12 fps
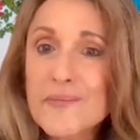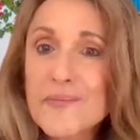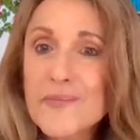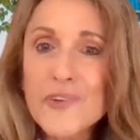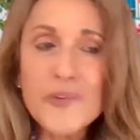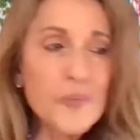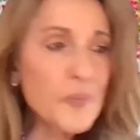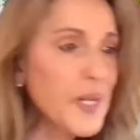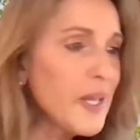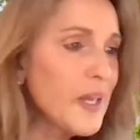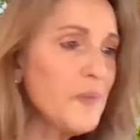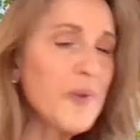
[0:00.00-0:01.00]
Just
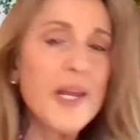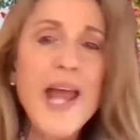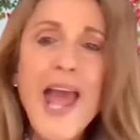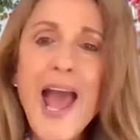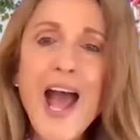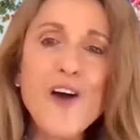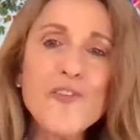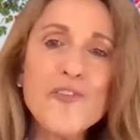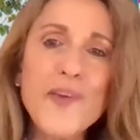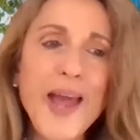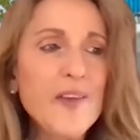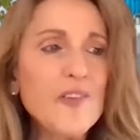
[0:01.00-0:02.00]
recommit. How
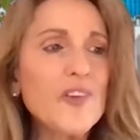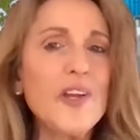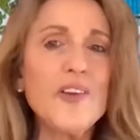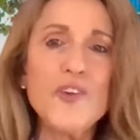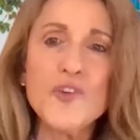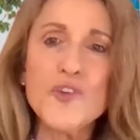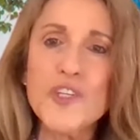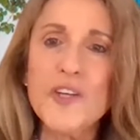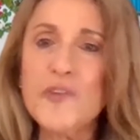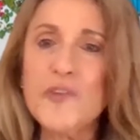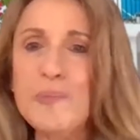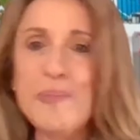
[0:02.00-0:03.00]
fast can you
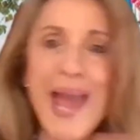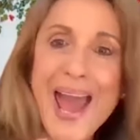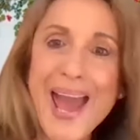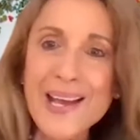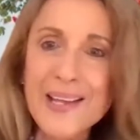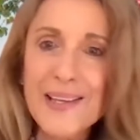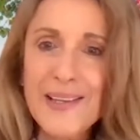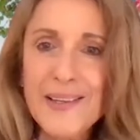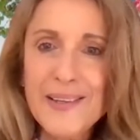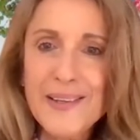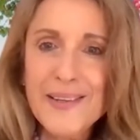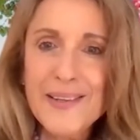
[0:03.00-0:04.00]
shift back
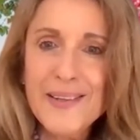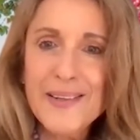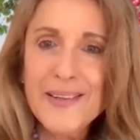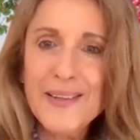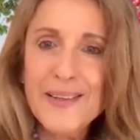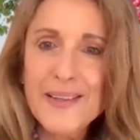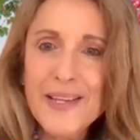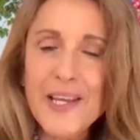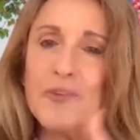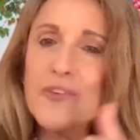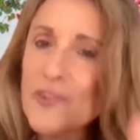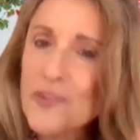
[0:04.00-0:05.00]

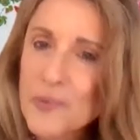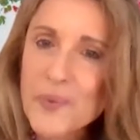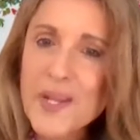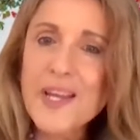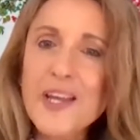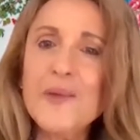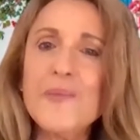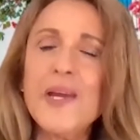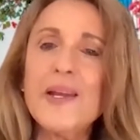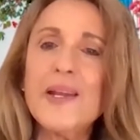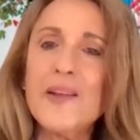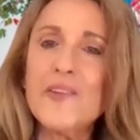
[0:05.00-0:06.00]
and just
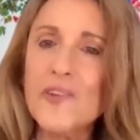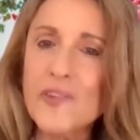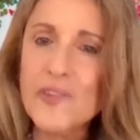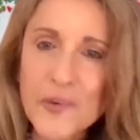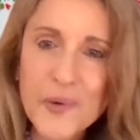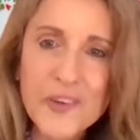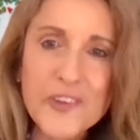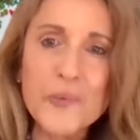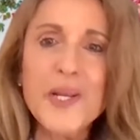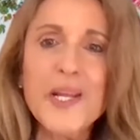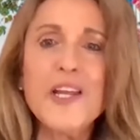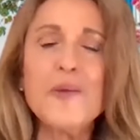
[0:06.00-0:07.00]
recommit? It's a series of
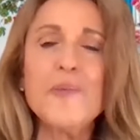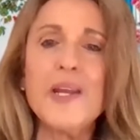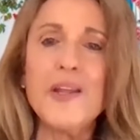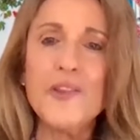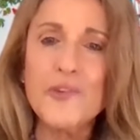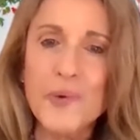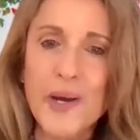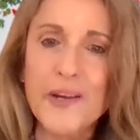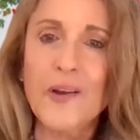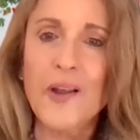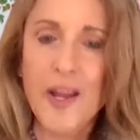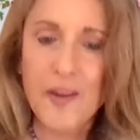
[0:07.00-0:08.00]
recommitting throughout
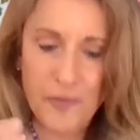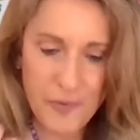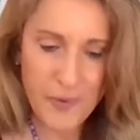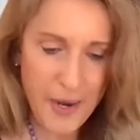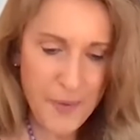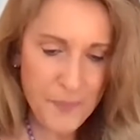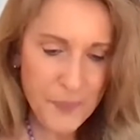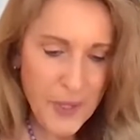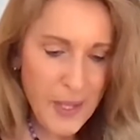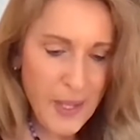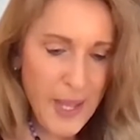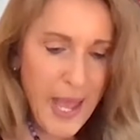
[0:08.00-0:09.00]
your life, right?
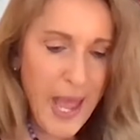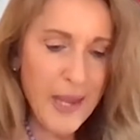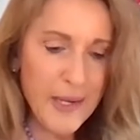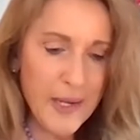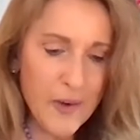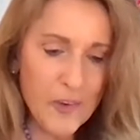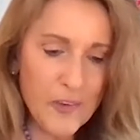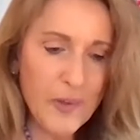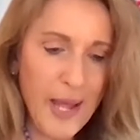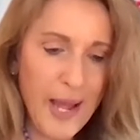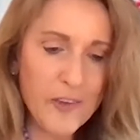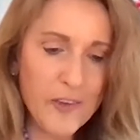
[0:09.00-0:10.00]
And here's the
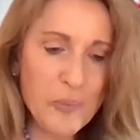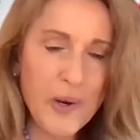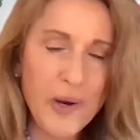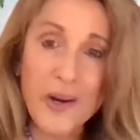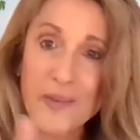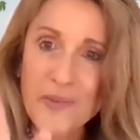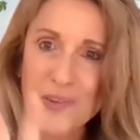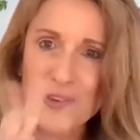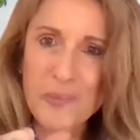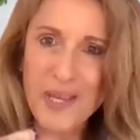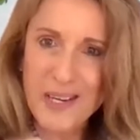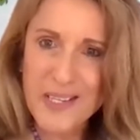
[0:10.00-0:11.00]
last part of this
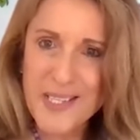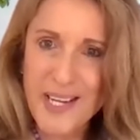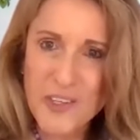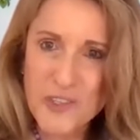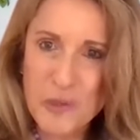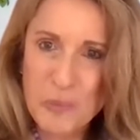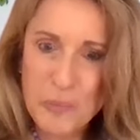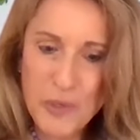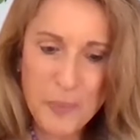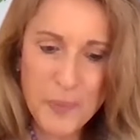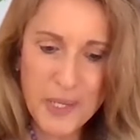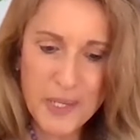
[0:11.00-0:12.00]
meditation
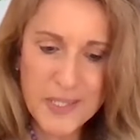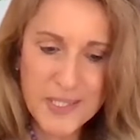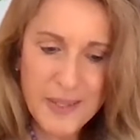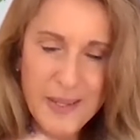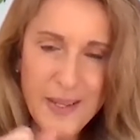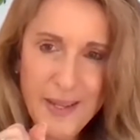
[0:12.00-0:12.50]
purpose.